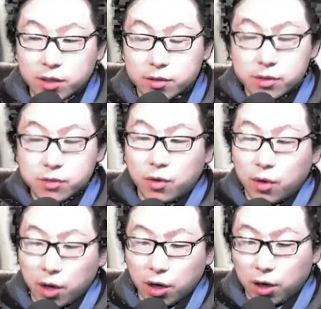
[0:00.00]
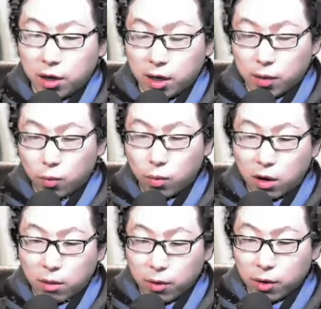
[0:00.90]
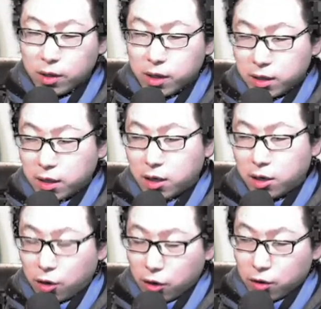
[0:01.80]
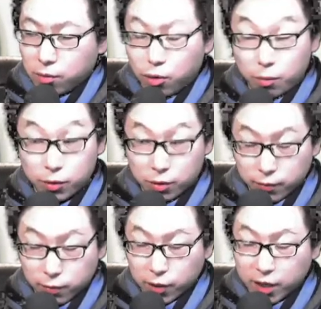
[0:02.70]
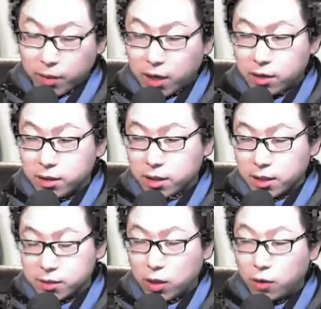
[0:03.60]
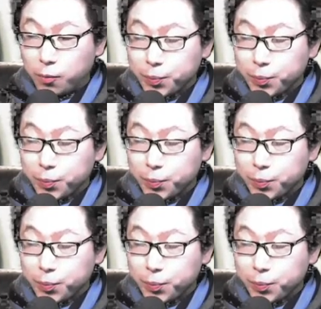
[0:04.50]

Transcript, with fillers: stronger and warmer, thicker, more beautiful for that matter as well.